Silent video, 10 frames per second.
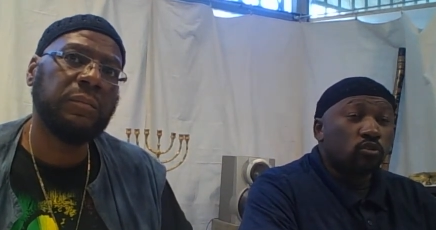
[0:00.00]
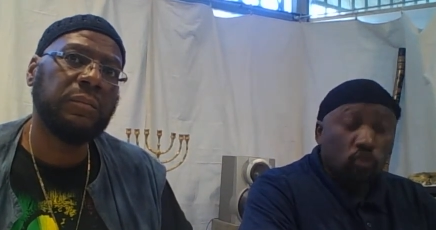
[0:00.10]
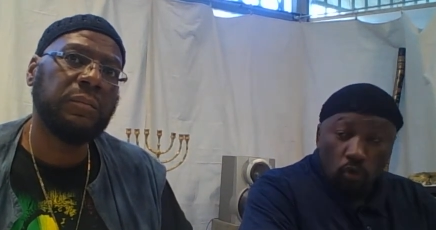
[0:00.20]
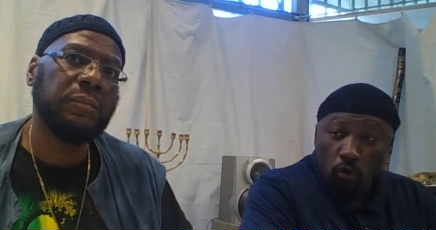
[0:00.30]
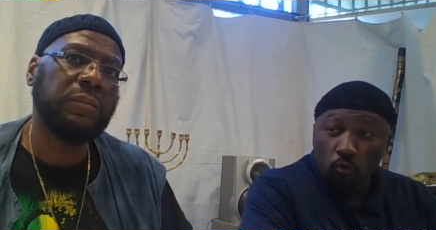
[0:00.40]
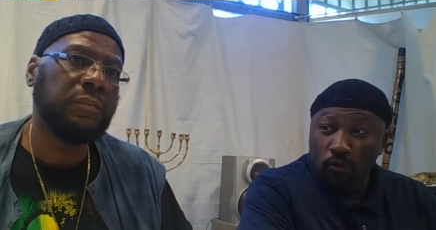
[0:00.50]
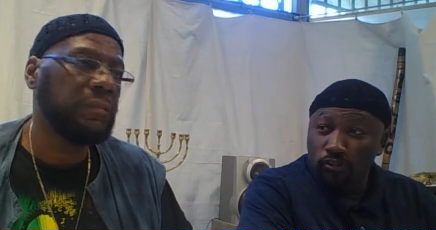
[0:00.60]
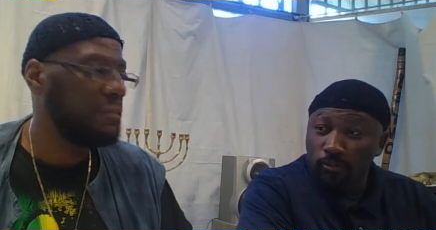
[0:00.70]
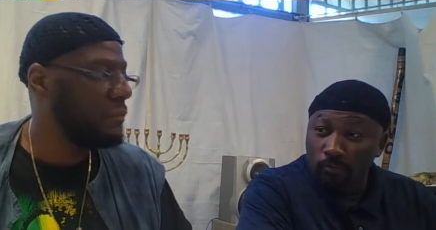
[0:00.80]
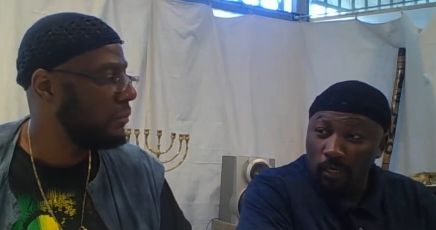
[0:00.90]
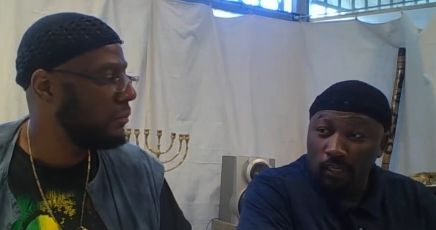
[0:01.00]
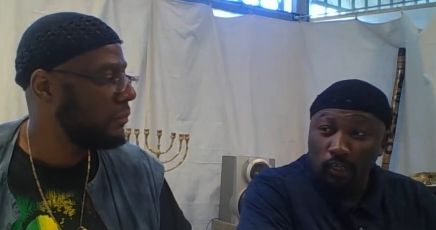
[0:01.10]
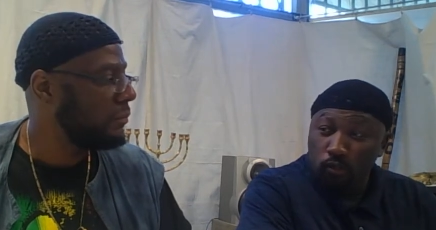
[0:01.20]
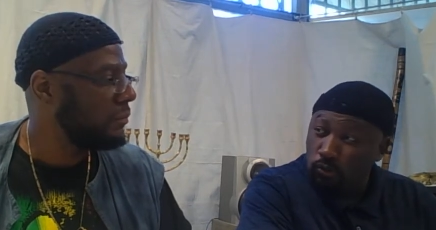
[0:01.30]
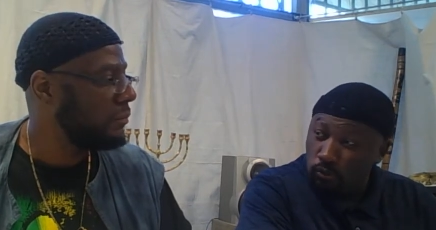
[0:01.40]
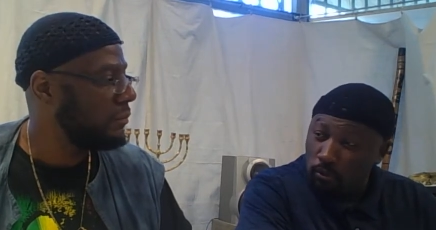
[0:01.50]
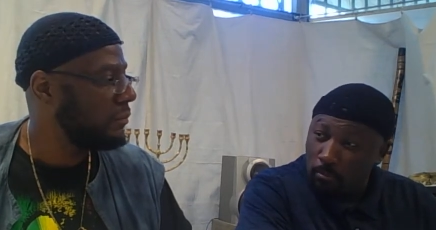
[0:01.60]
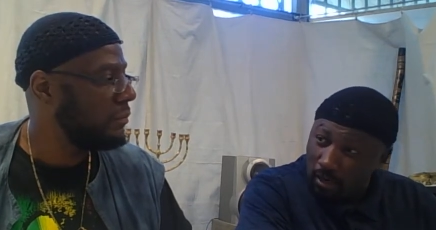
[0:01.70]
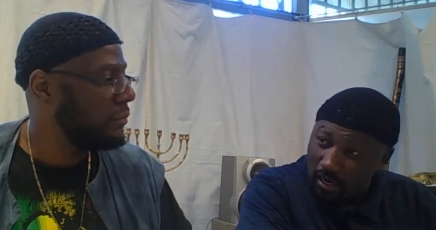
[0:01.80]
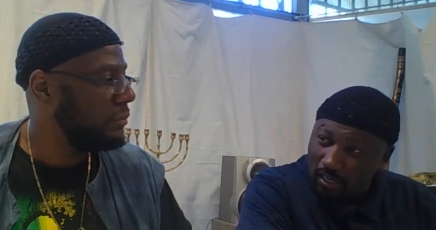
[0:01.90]
Speaker 1: Go worship Allah. Go to a
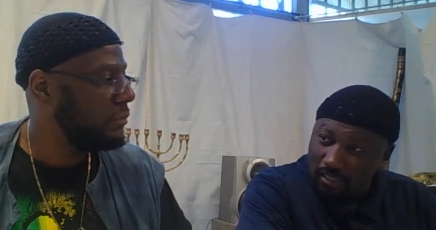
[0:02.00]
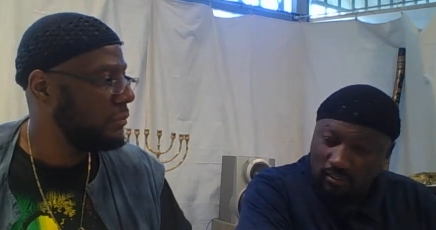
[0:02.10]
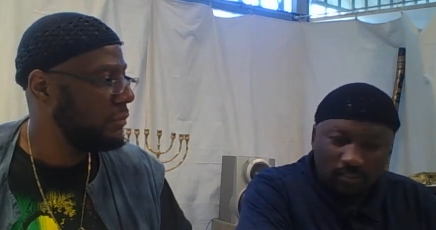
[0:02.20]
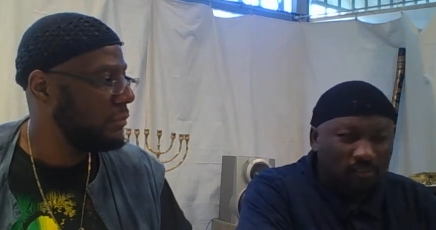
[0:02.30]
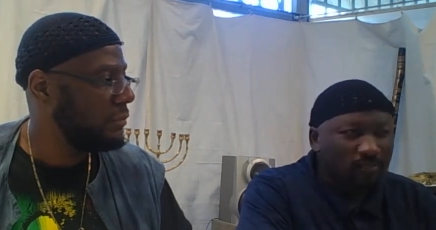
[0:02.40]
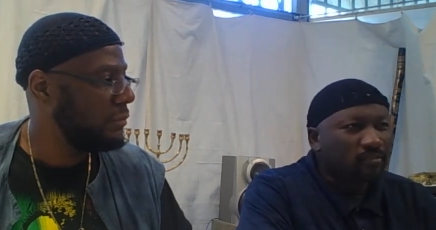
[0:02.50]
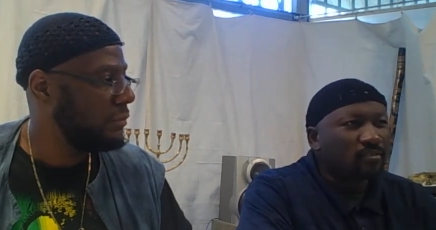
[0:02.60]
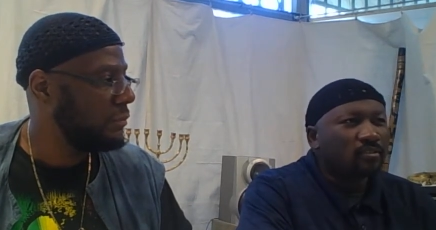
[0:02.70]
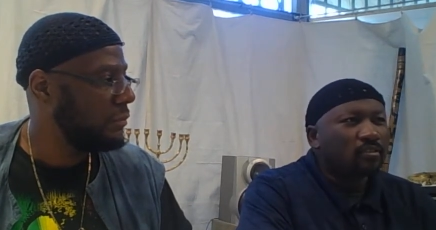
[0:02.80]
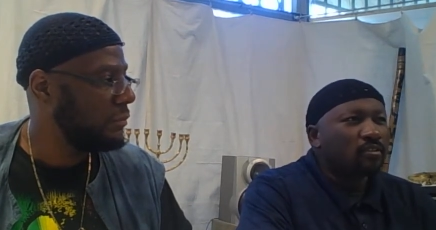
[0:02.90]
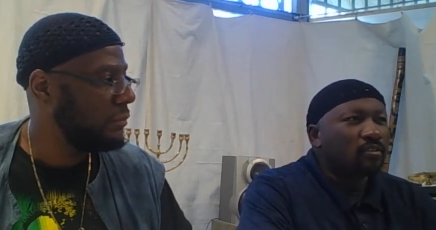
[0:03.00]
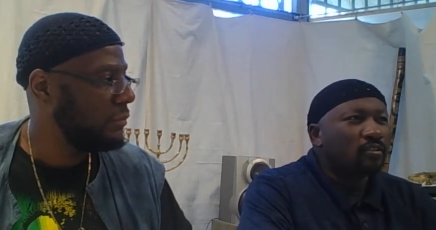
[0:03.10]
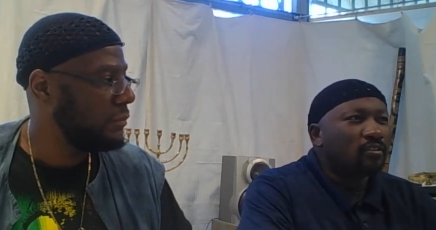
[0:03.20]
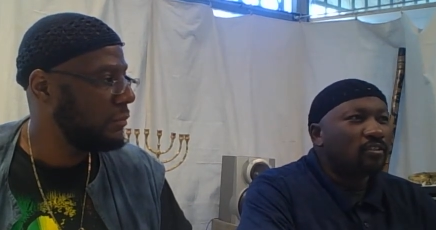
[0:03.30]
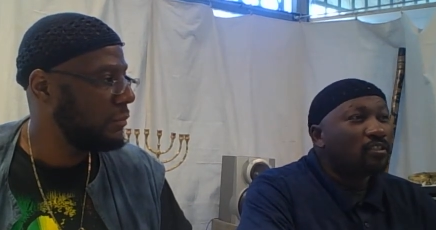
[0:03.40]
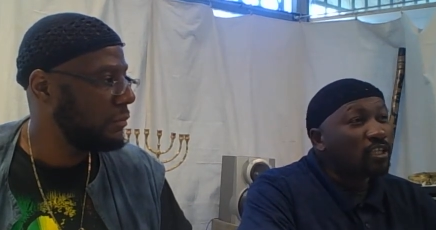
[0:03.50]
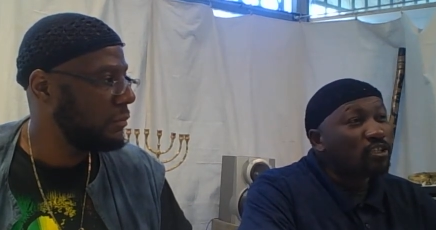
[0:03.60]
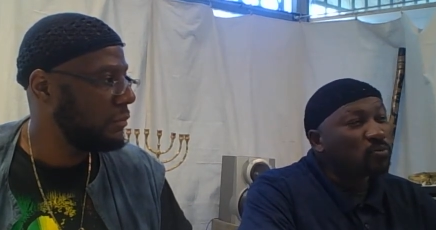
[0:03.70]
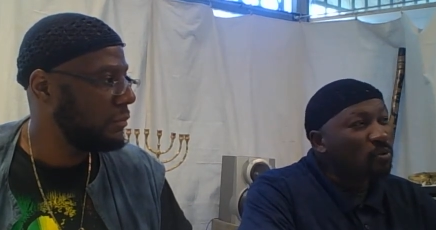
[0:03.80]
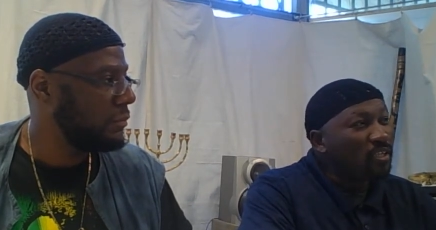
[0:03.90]
mosque.
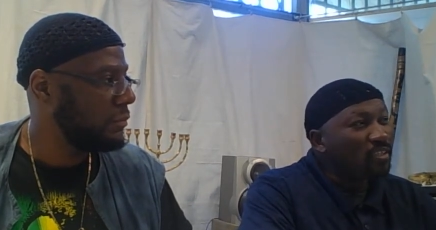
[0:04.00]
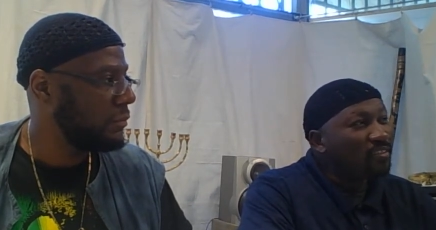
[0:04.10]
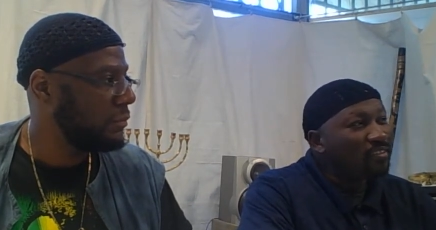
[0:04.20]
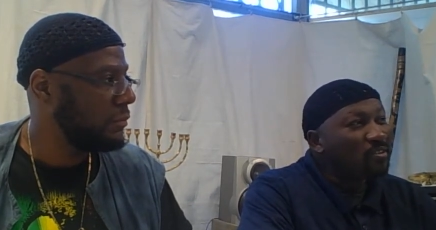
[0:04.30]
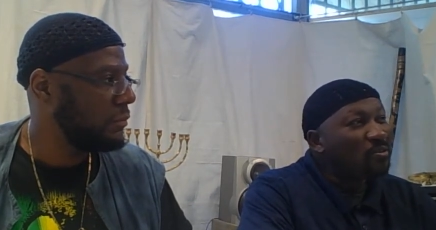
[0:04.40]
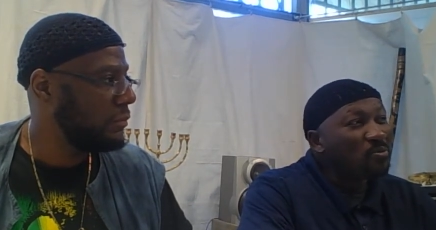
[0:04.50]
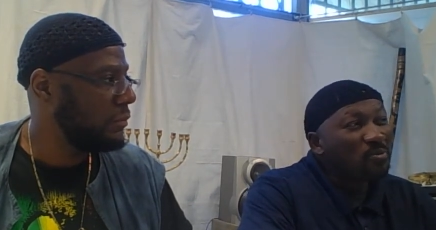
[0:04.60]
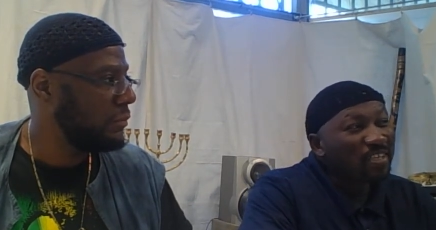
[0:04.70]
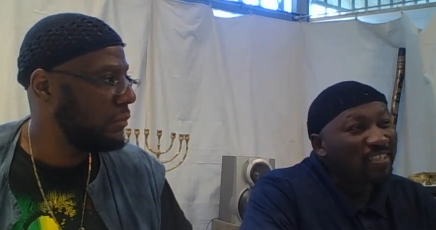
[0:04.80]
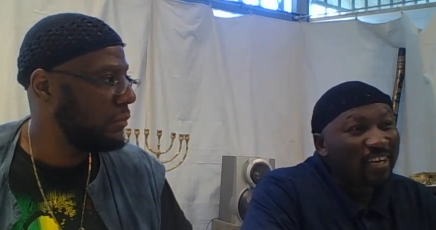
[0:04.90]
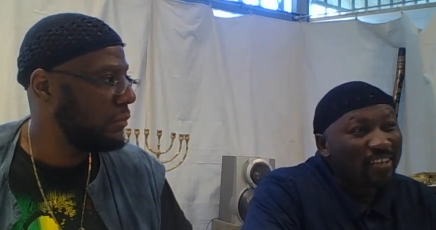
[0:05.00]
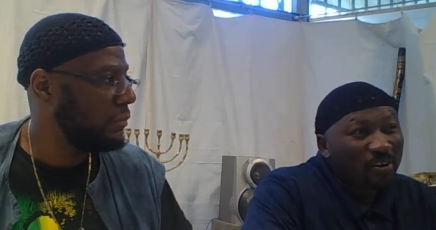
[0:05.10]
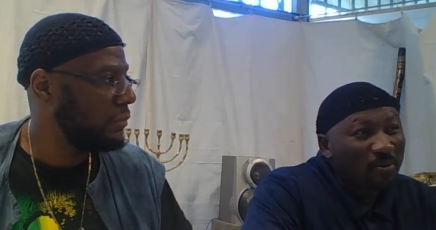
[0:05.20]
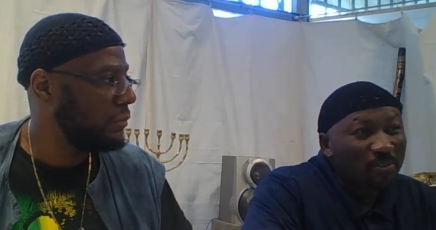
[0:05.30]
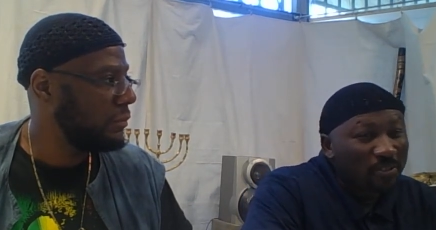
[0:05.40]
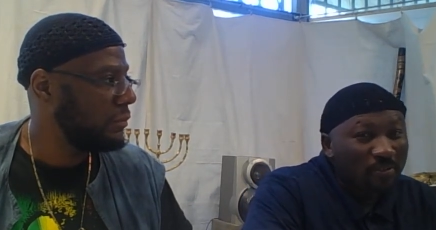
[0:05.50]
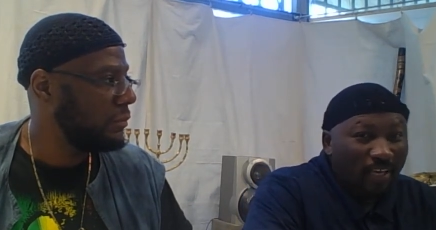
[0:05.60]
Guess what? We're not going to do